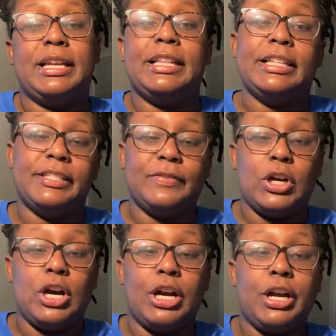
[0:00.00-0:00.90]
in this
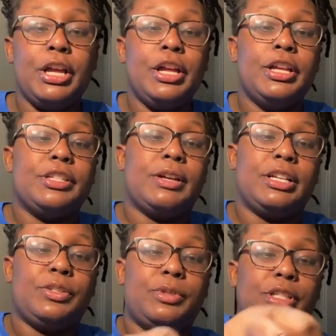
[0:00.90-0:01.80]
vlog. So I
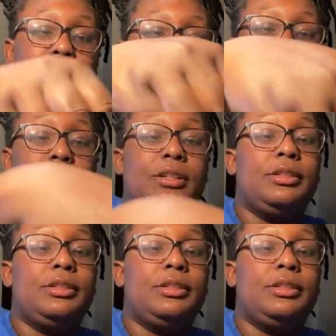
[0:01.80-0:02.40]
just wanted to